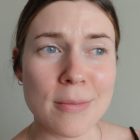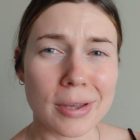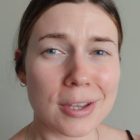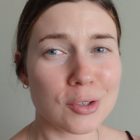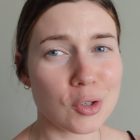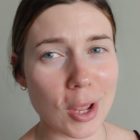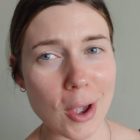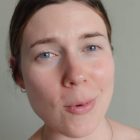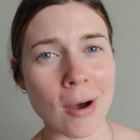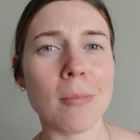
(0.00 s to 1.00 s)
Because you know
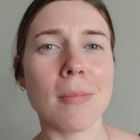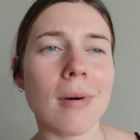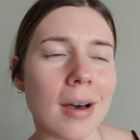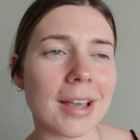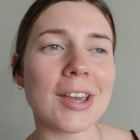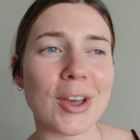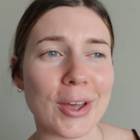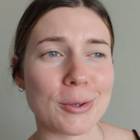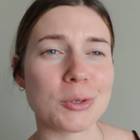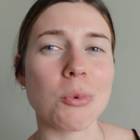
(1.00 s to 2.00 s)
what, my
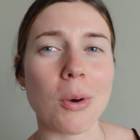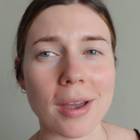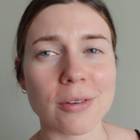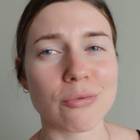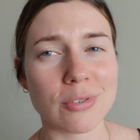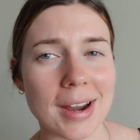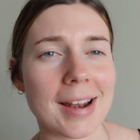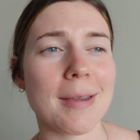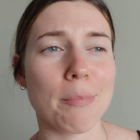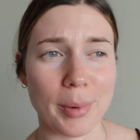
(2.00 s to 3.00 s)
girls work
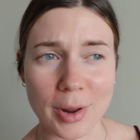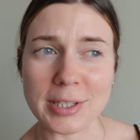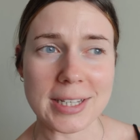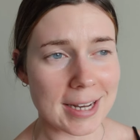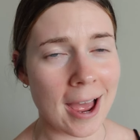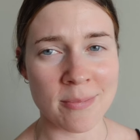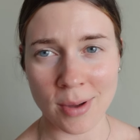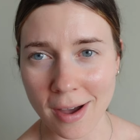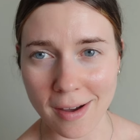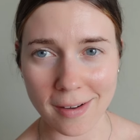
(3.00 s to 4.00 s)
really bloody damn
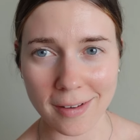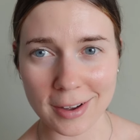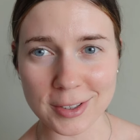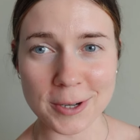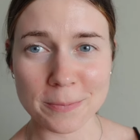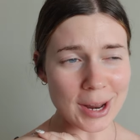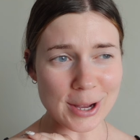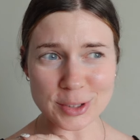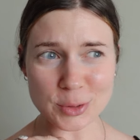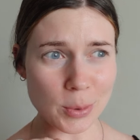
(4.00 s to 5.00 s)
hard and I
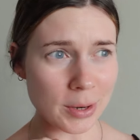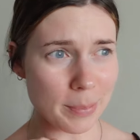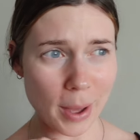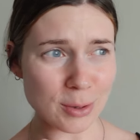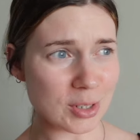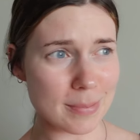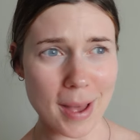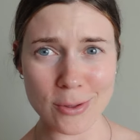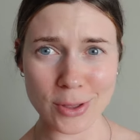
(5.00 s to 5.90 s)
just want to boast about